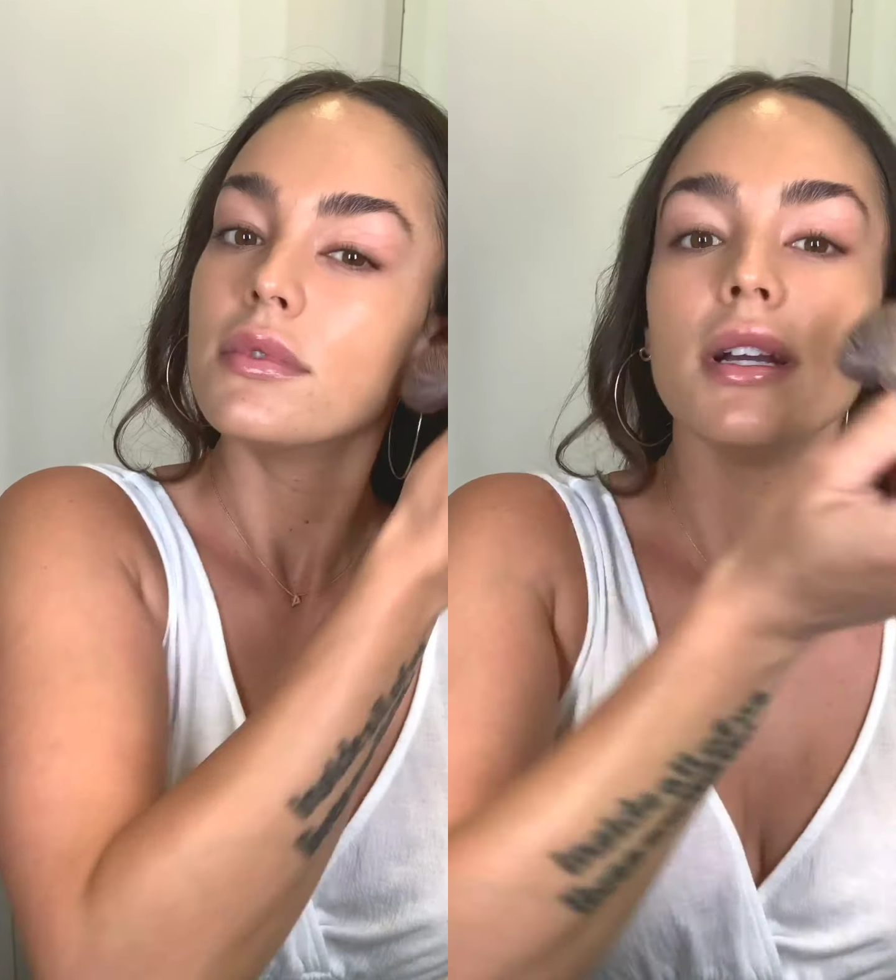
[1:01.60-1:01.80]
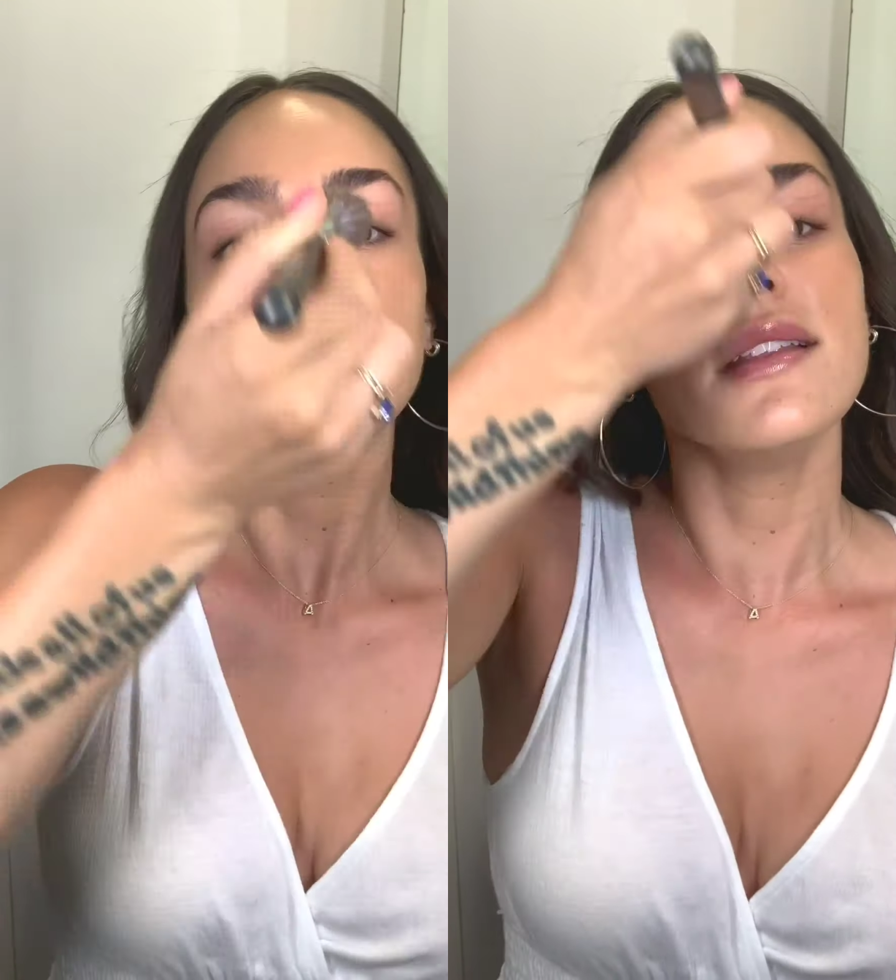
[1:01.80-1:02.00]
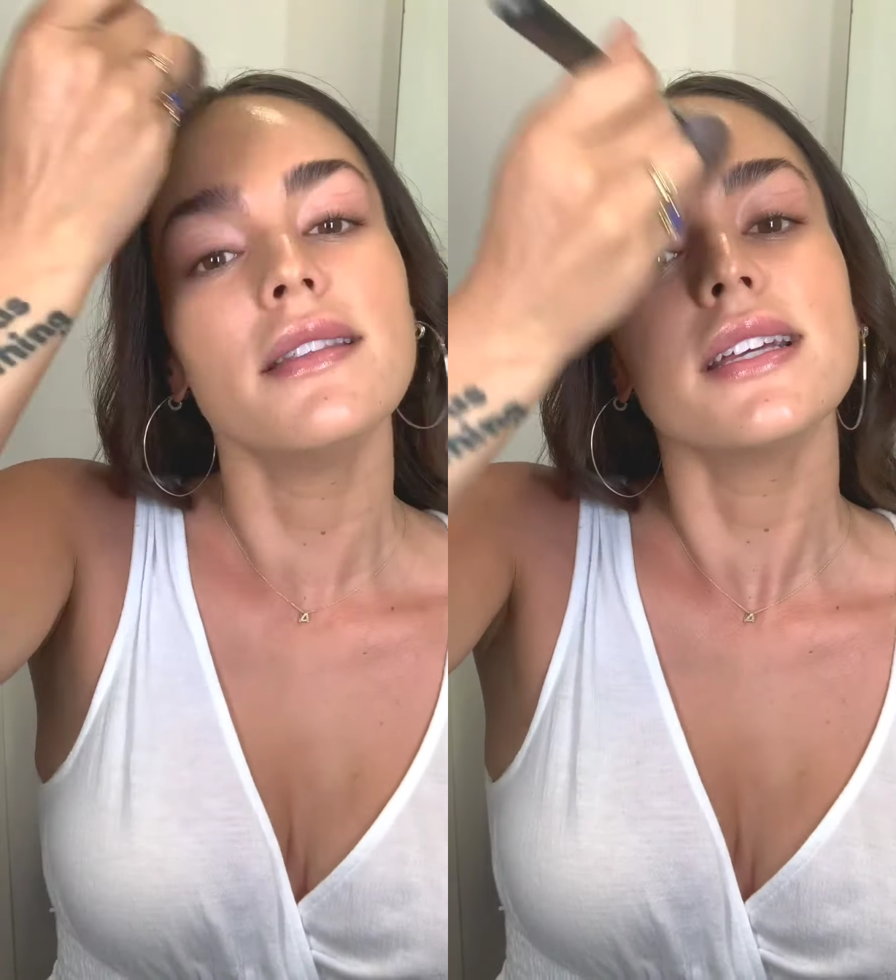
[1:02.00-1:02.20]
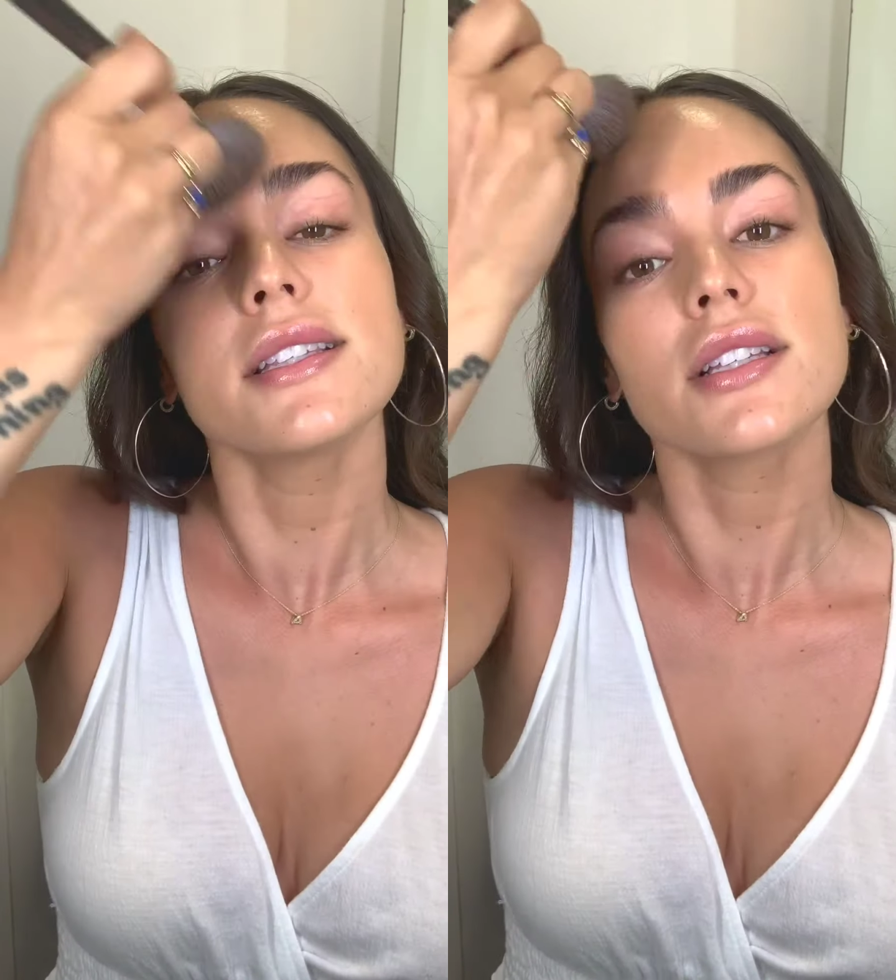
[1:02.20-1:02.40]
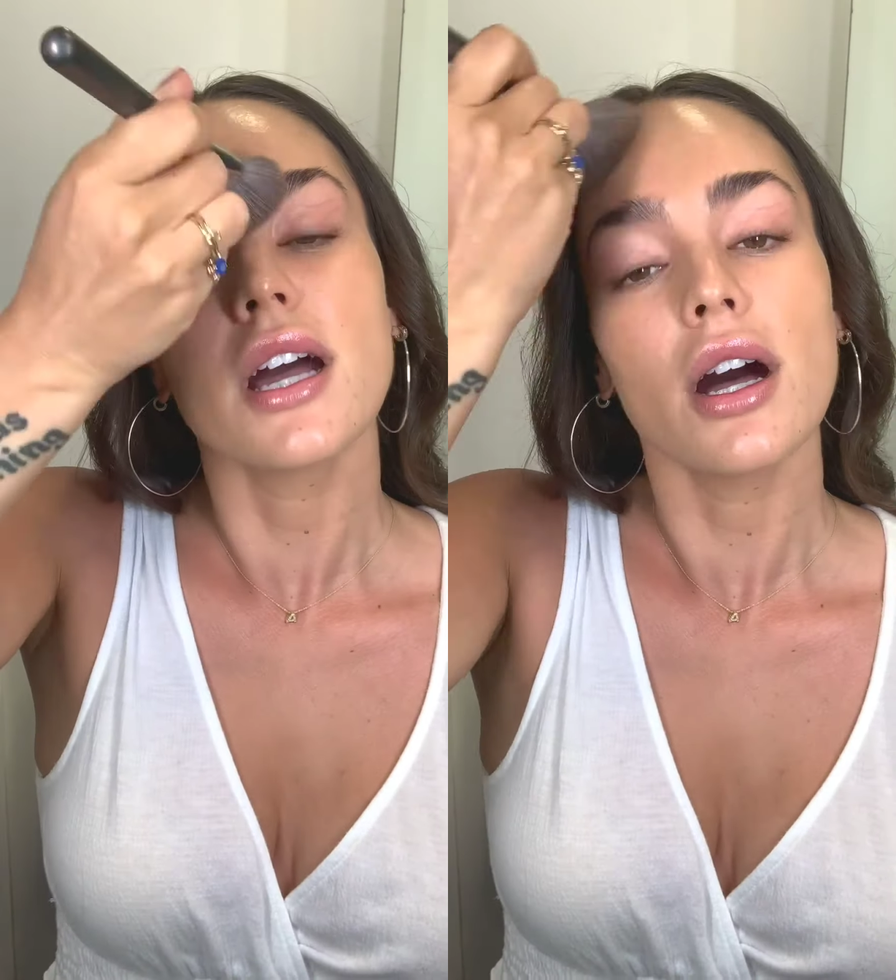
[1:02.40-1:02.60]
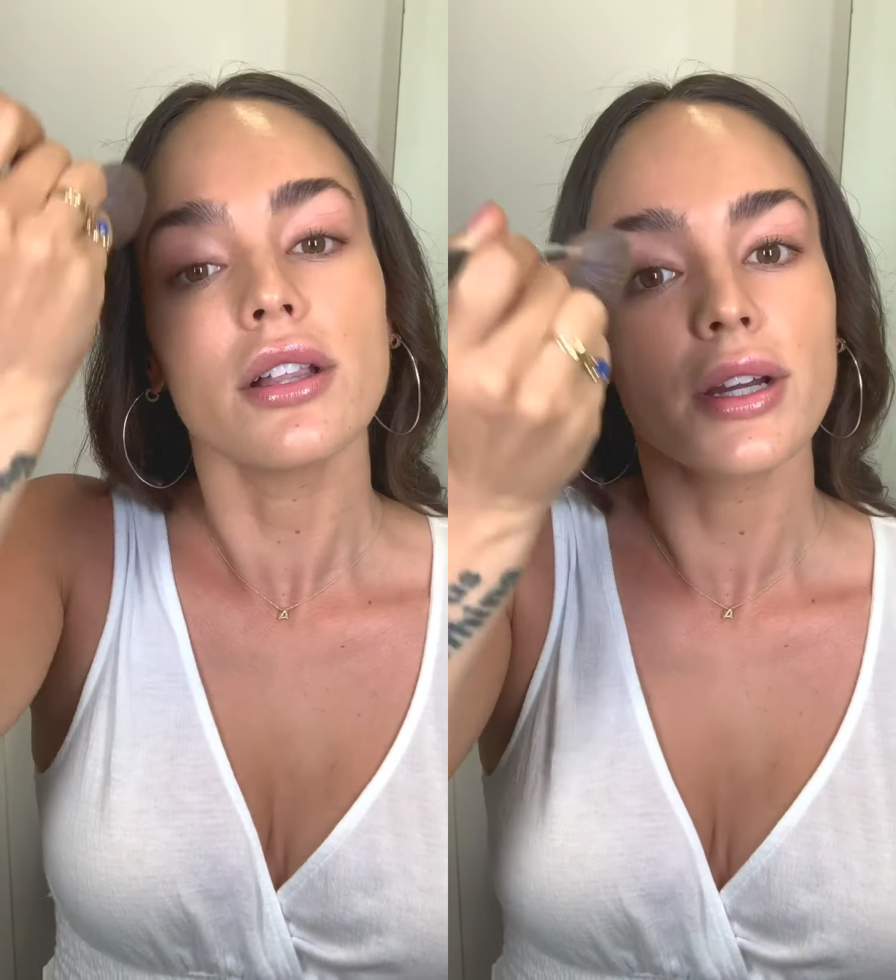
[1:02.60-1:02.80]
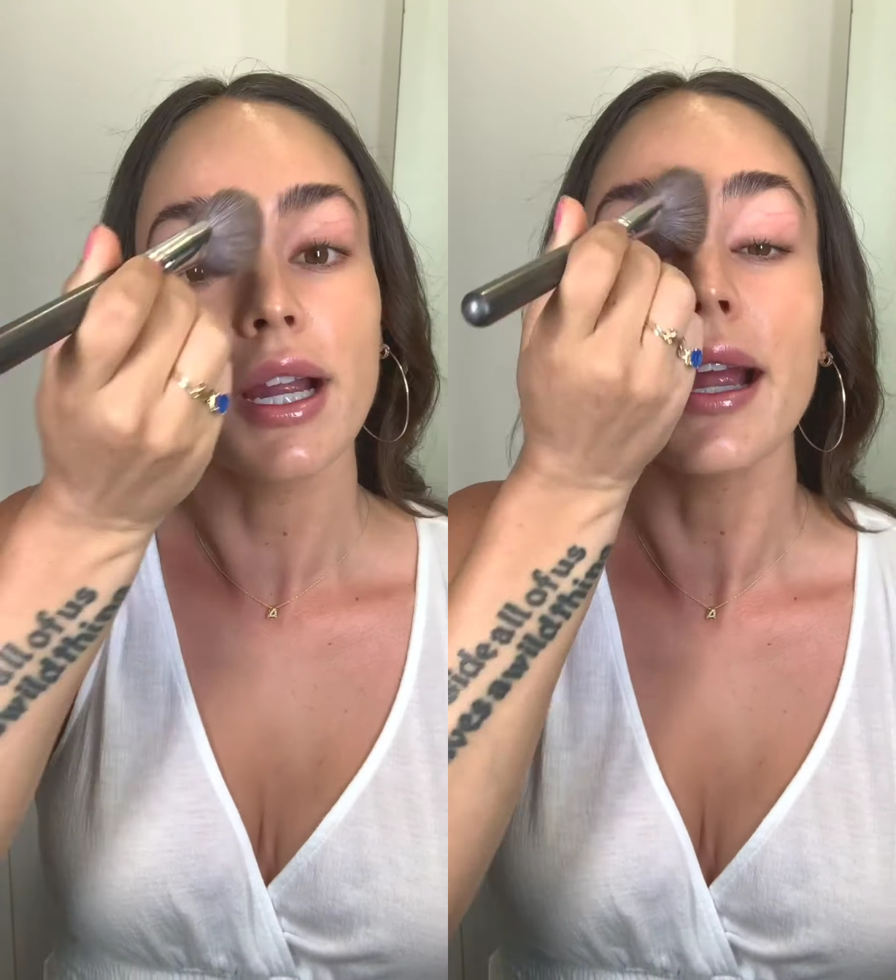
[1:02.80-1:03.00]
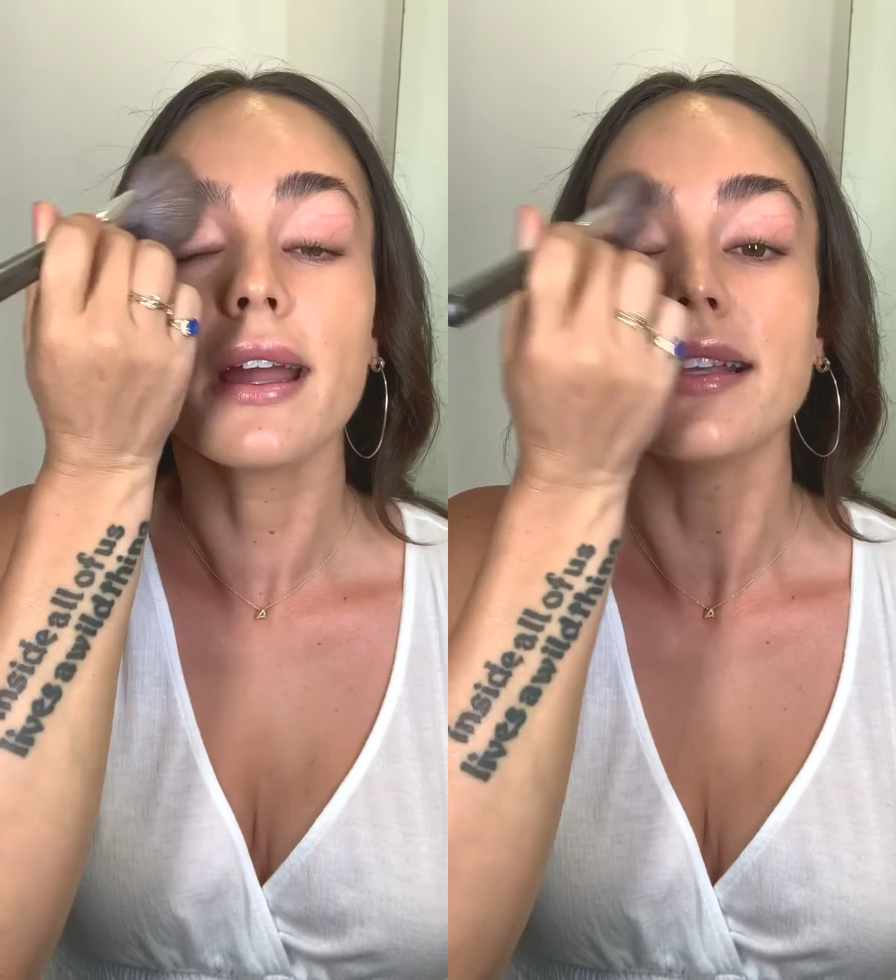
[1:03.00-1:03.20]
And this
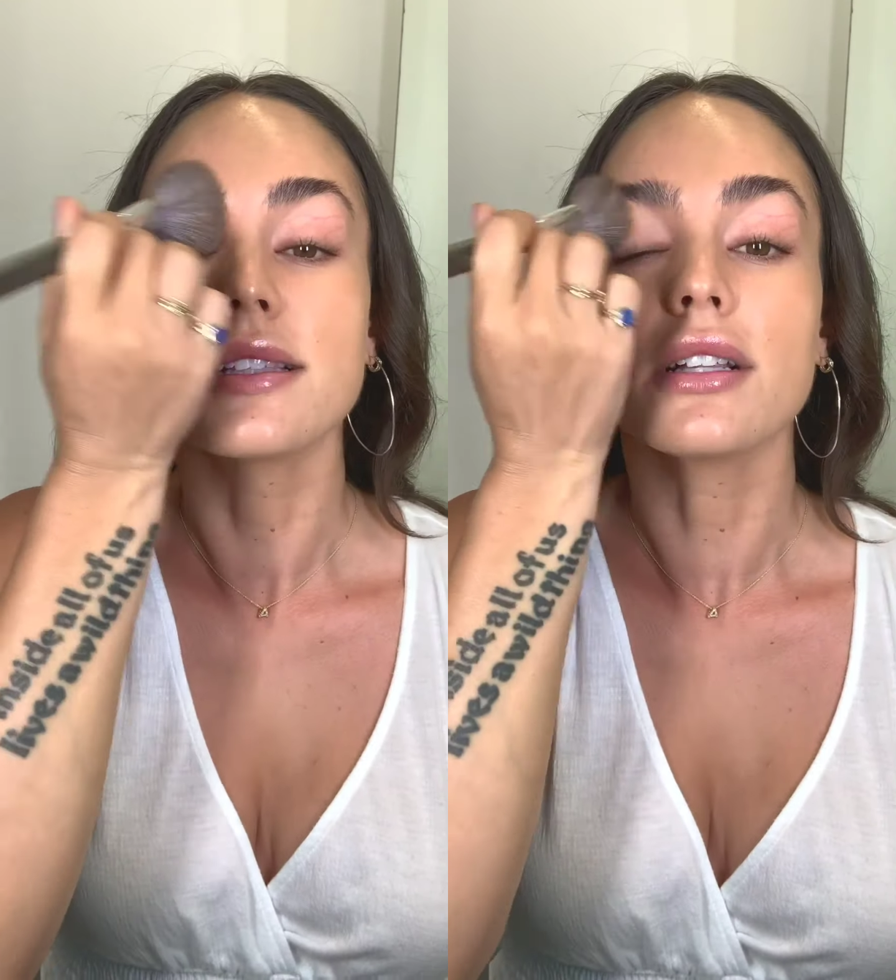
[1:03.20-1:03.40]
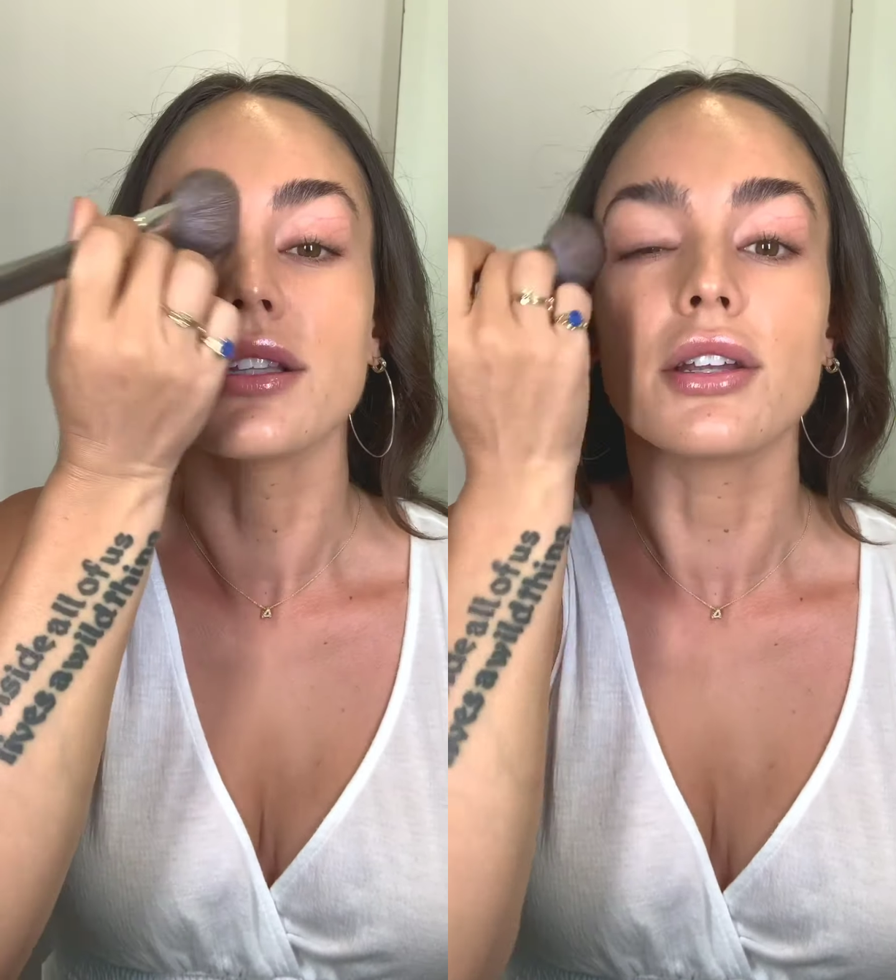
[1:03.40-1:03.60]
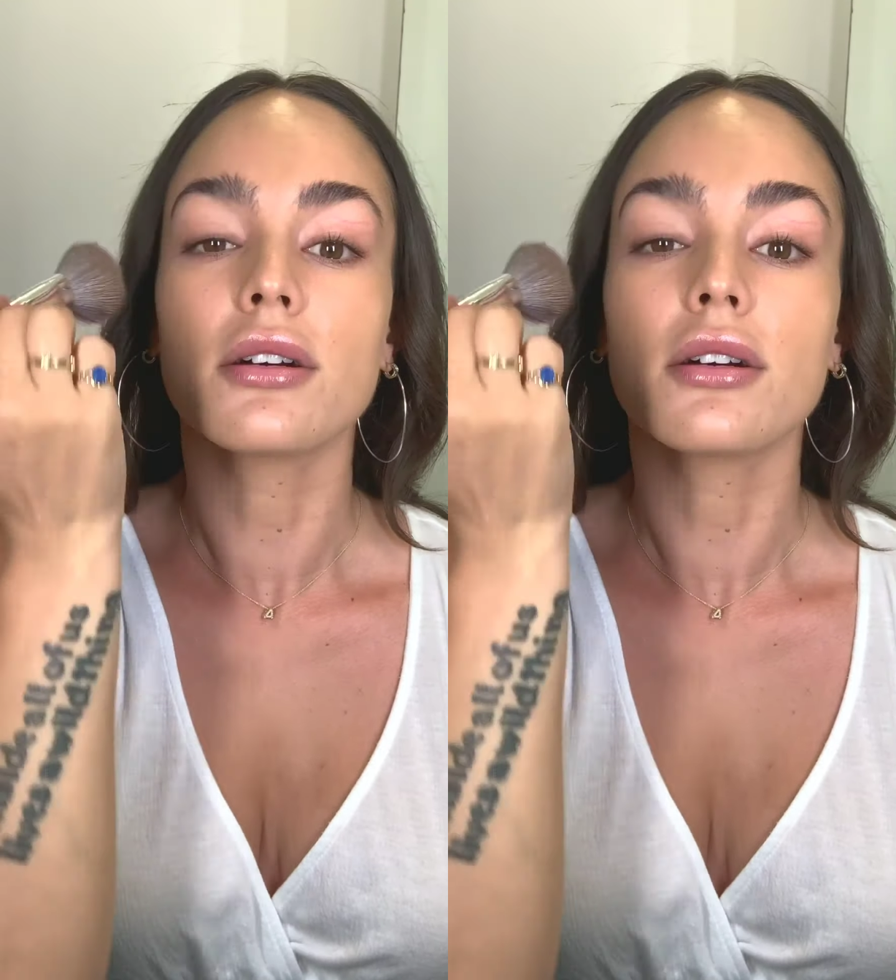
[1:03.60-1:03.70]
color is a little